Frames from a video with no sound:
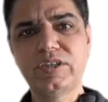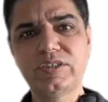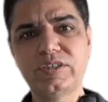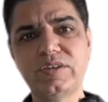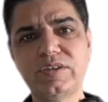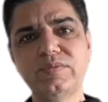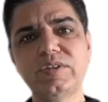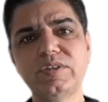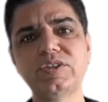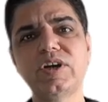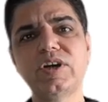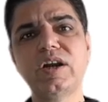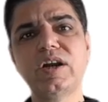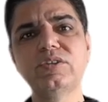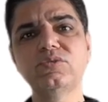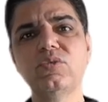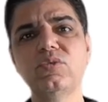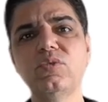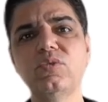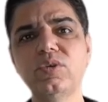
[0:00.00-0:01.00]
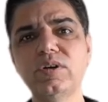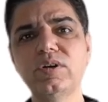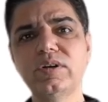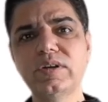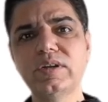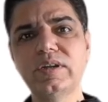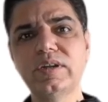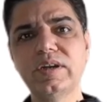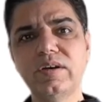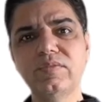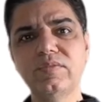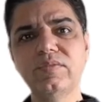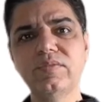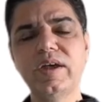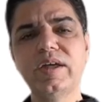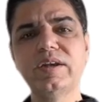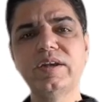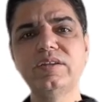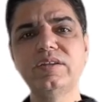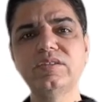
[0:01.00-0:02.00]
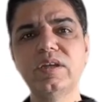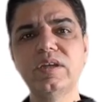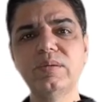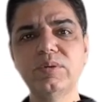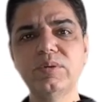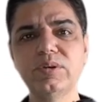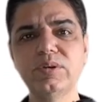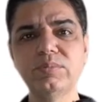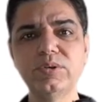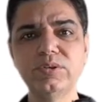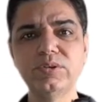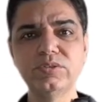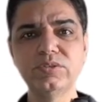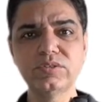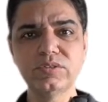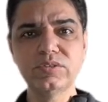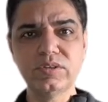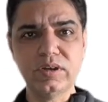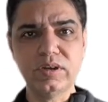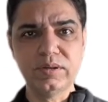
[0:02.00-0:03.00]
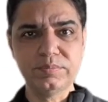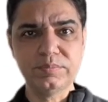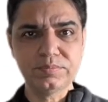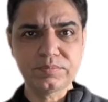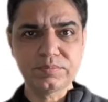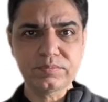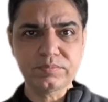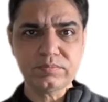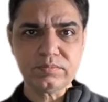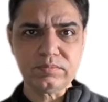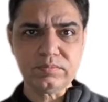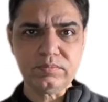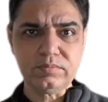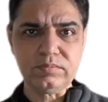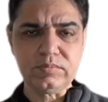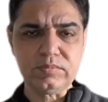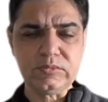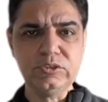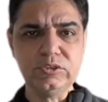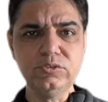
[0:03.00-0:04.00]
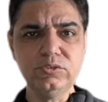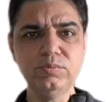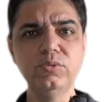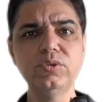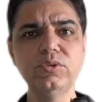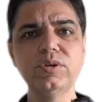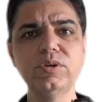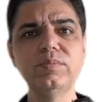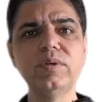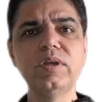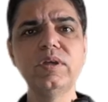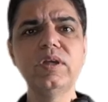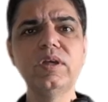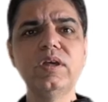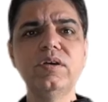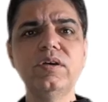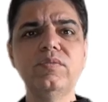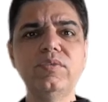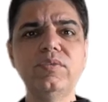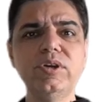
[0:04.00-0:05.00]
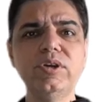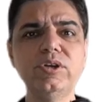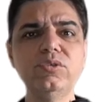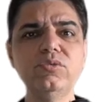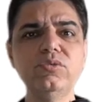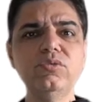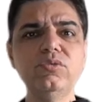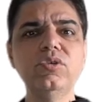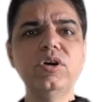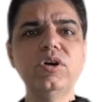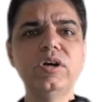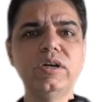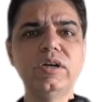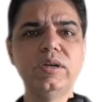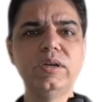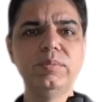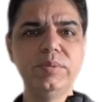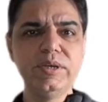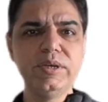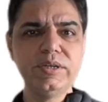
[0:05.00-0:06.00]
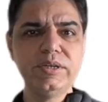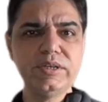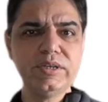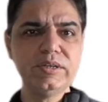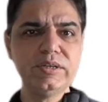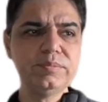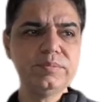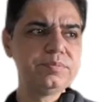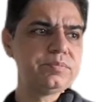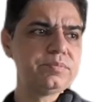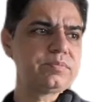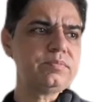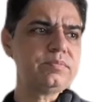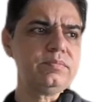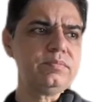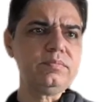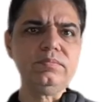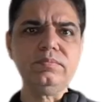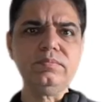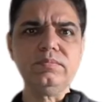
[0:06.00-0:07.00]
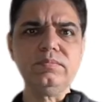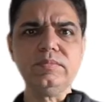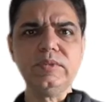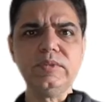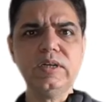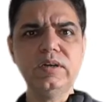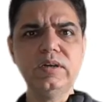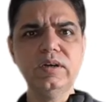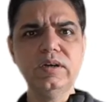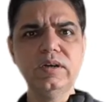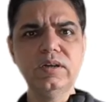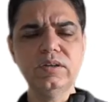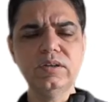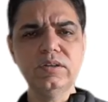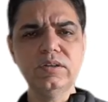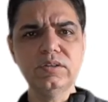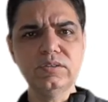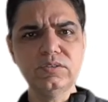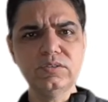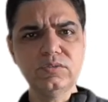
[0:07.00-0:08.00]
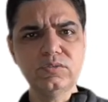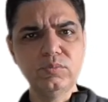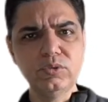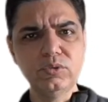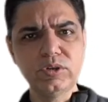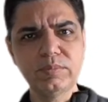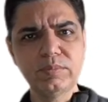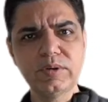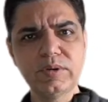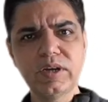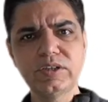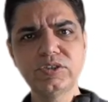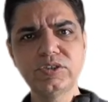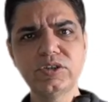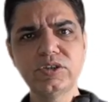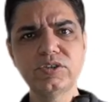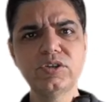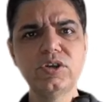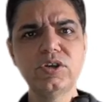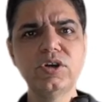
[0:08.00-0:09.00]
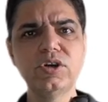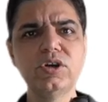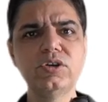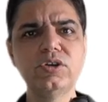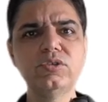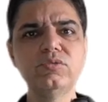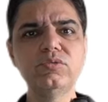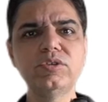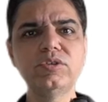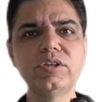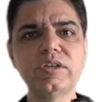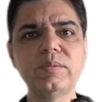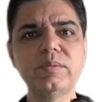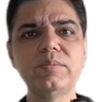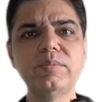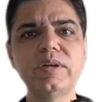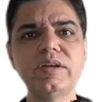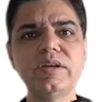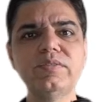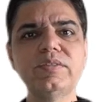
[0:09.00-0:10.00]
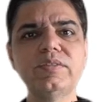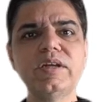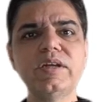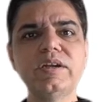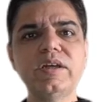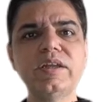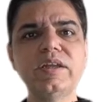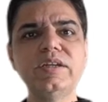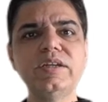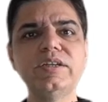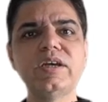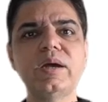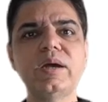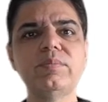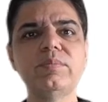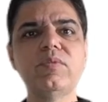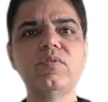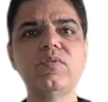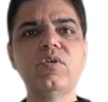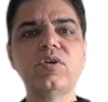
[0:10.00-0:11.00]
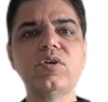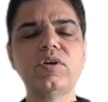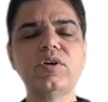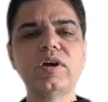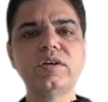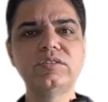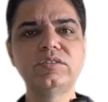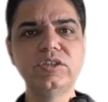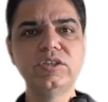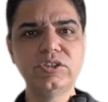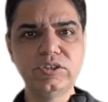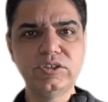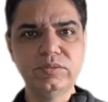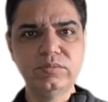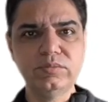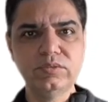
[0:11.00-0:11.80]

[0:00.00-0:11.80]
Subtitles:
If the child is old enough and is able to produce sputum, we do repeated sputum cultures to determine if there are any type of colonization.